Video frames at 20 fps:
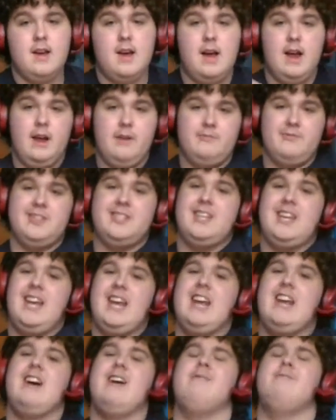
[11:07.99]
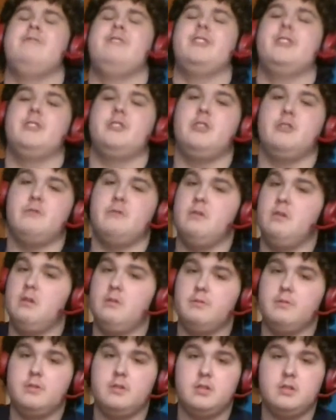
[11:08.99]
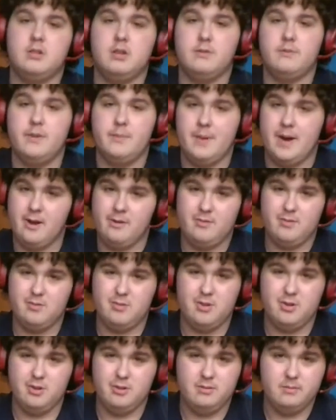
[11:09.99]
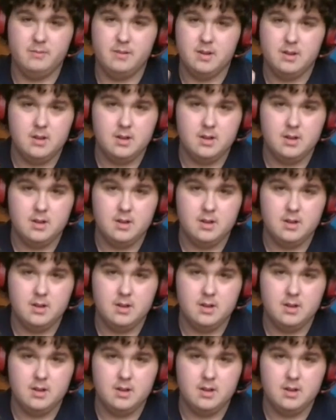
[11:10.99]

I have this here. I have shit stuff in my other room.